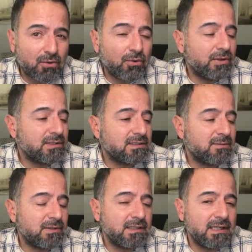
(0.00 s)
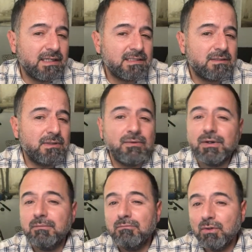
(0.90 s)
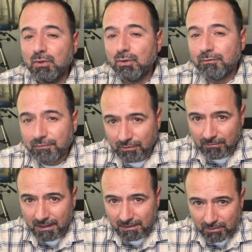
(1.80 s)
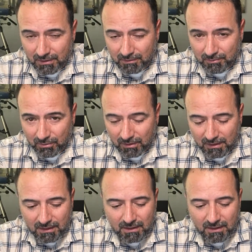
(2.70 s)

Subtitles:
or is it something that needs to be removed from my credit report?